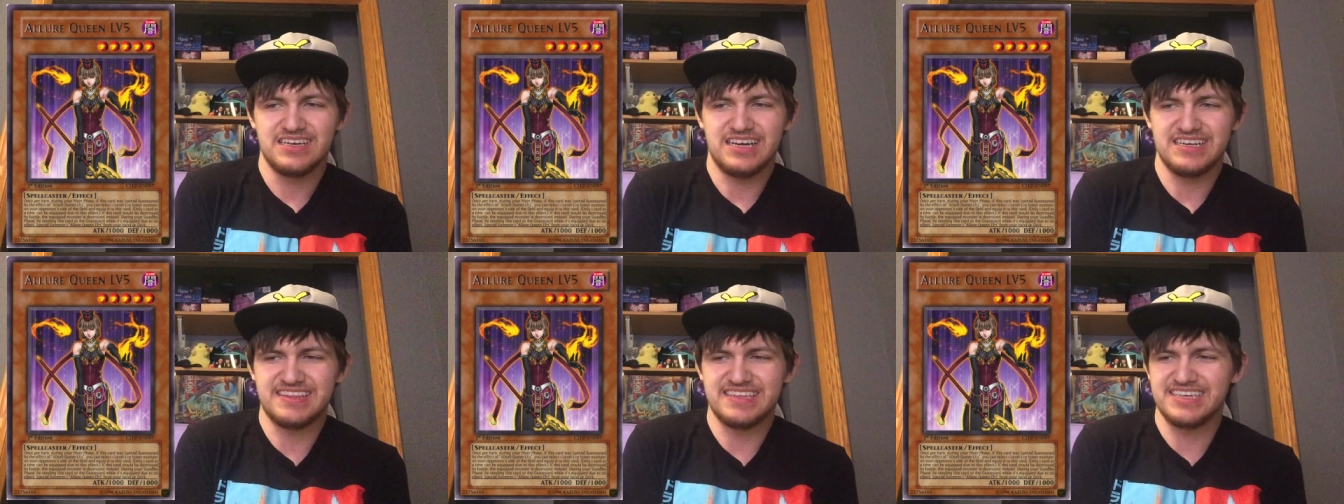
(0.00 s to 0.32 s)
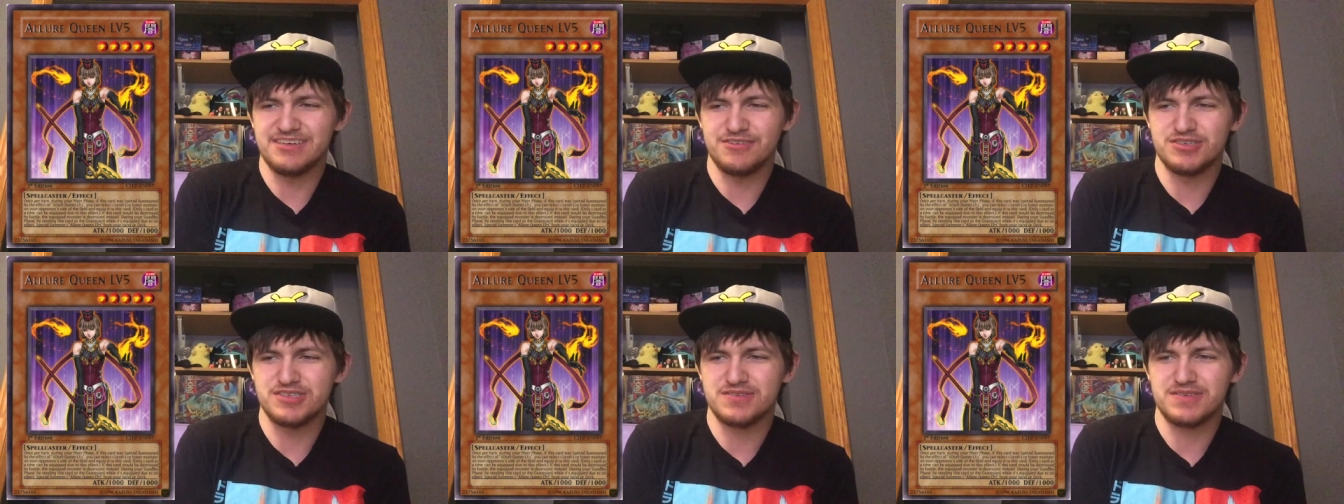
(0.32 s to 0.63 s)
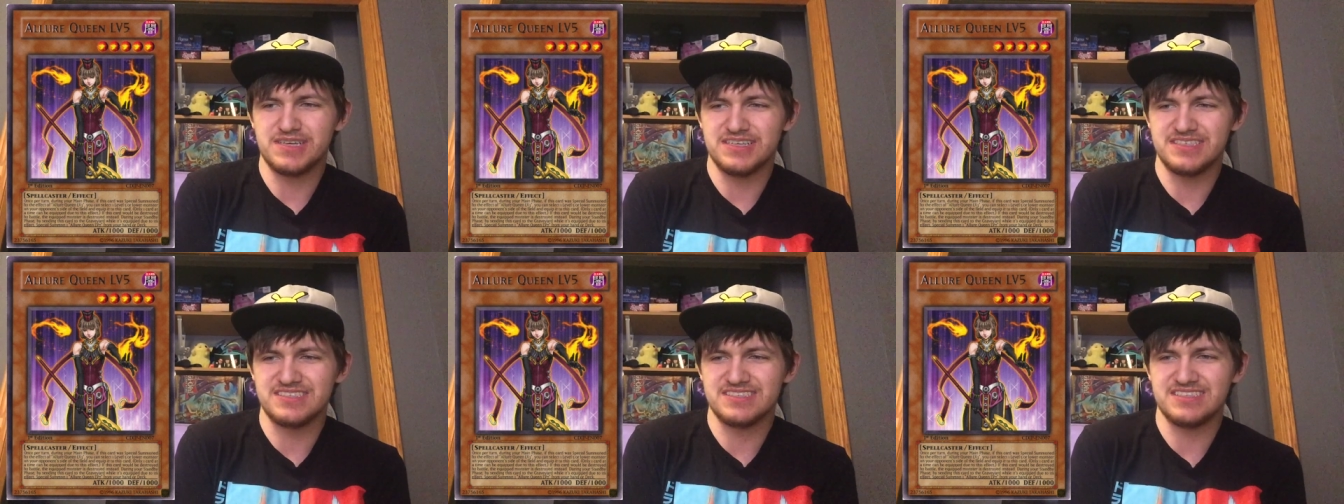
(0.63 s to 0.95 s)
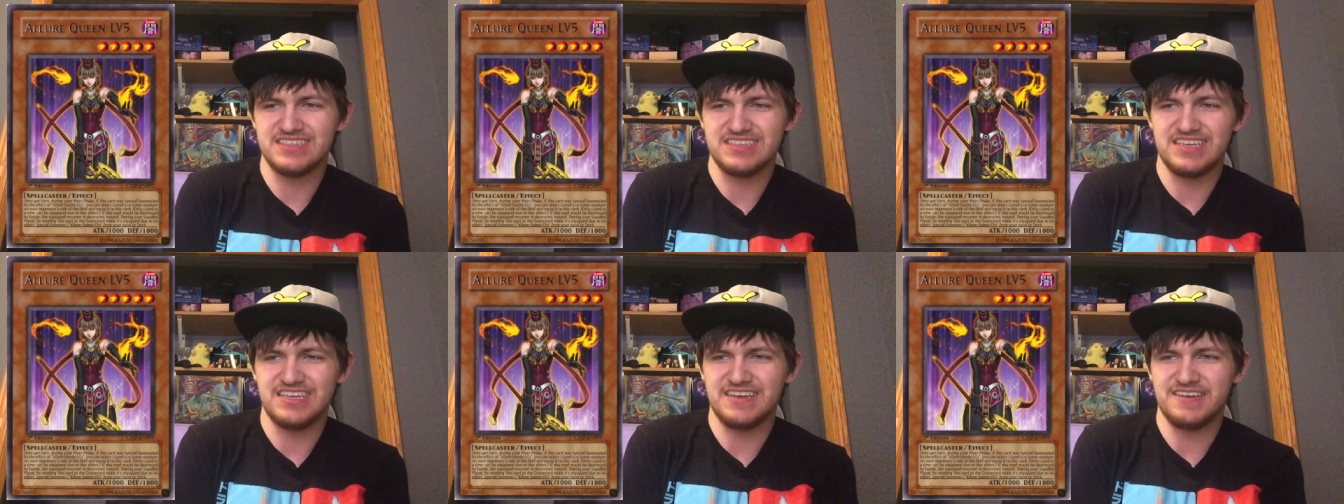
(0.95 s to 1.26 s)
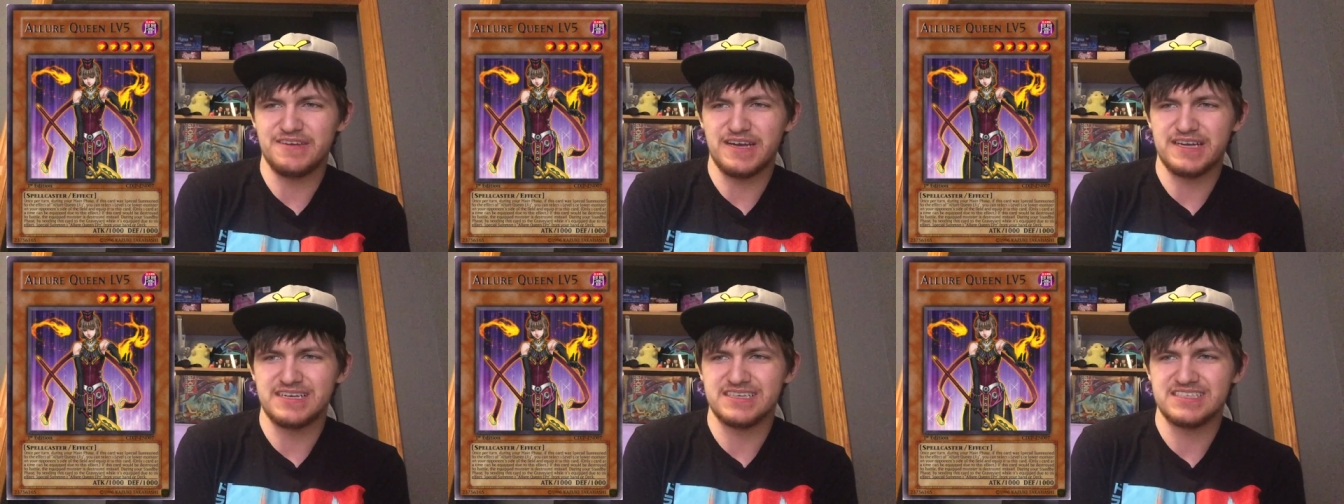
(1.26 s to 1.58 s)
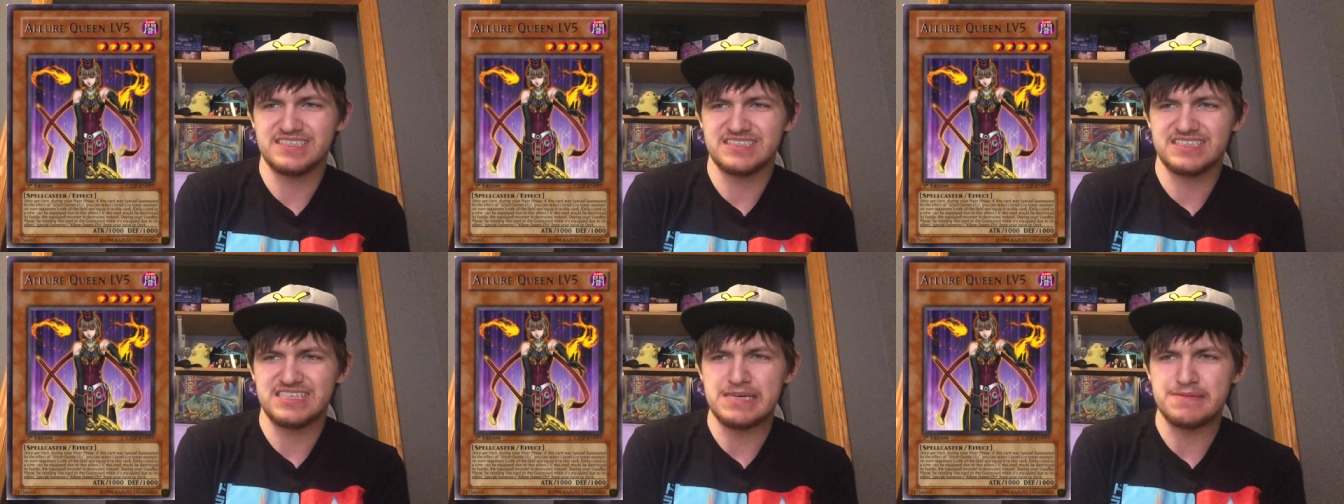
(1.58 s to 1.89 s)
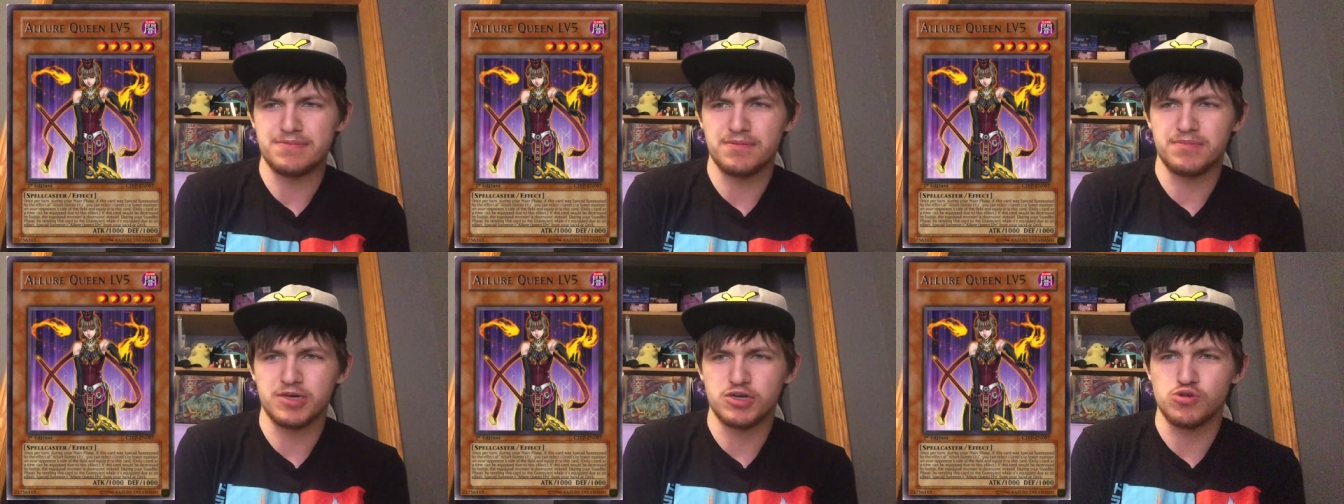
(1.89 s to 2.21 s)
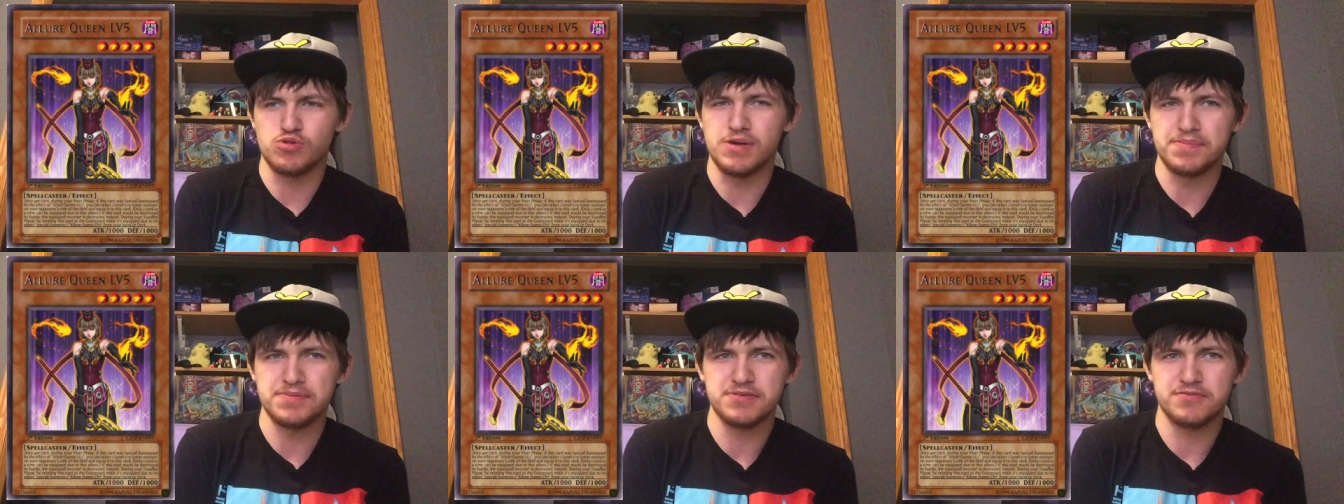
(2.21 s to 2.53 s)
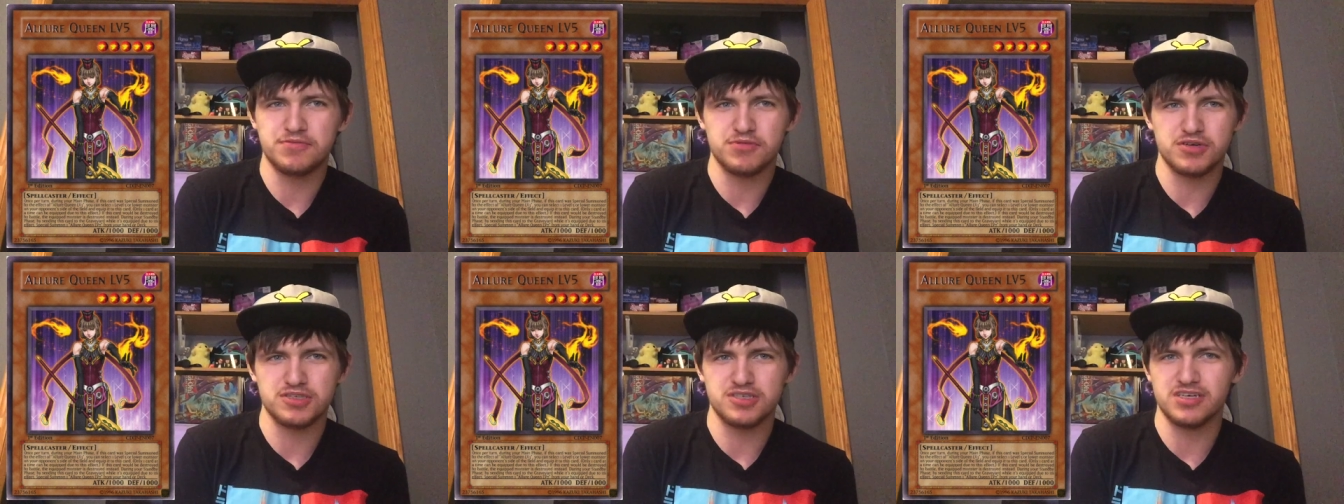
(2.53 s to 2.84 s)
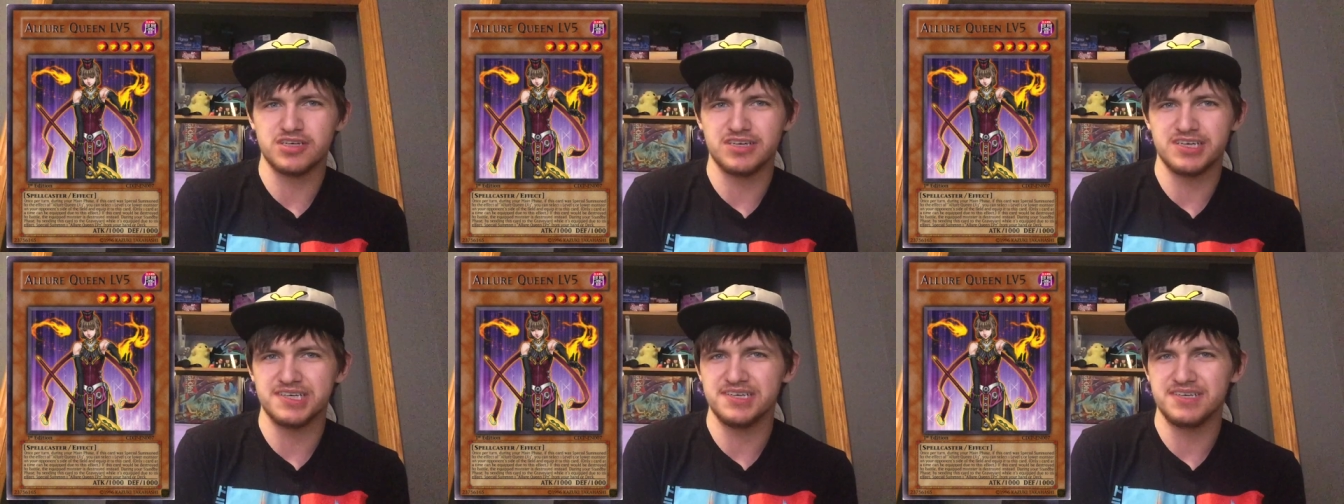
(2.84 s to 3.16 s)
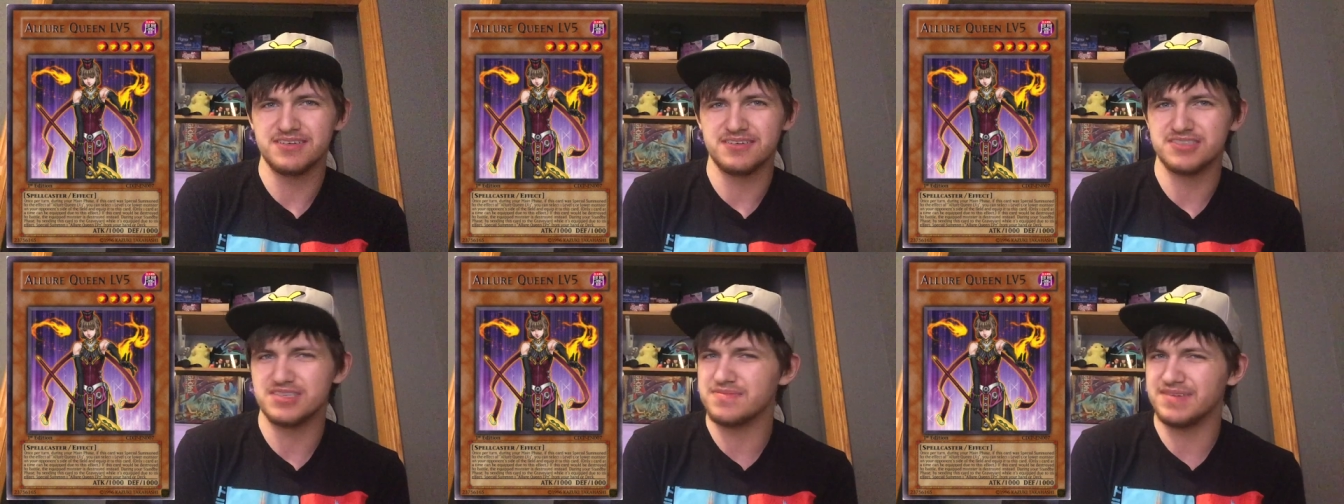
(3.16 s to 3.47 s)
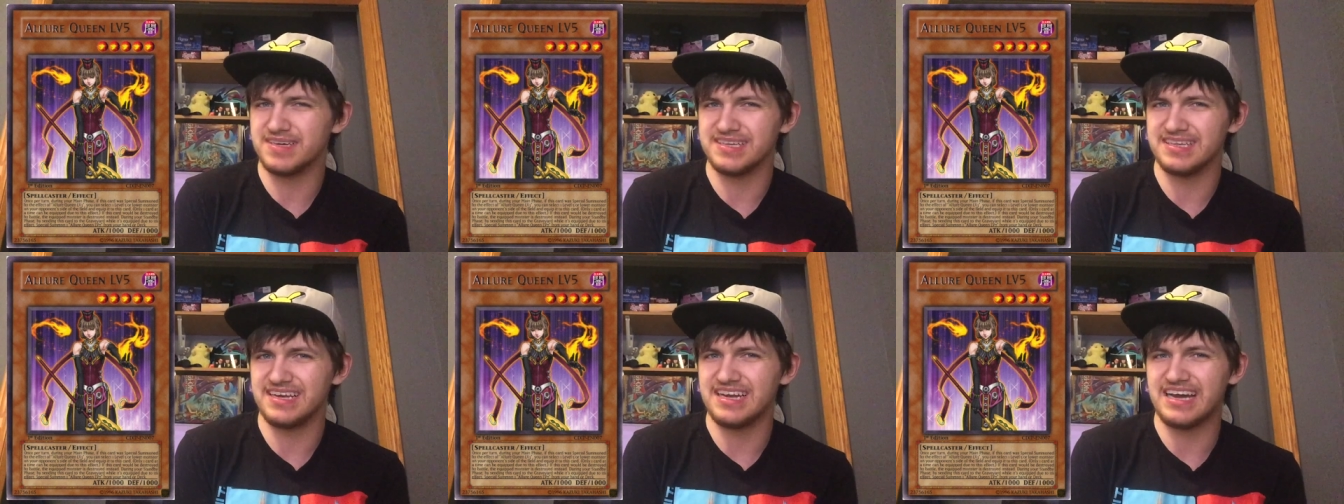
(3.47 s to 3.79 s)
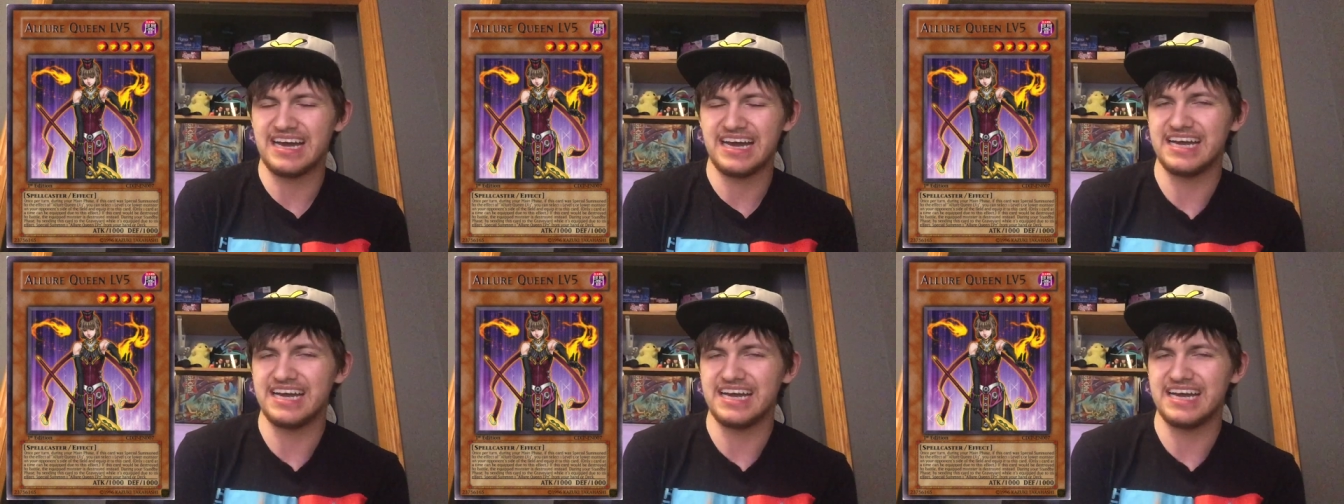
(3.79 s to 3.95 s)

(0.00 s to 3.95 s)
I think it was because you had to keep them equipped for a turn or something like that.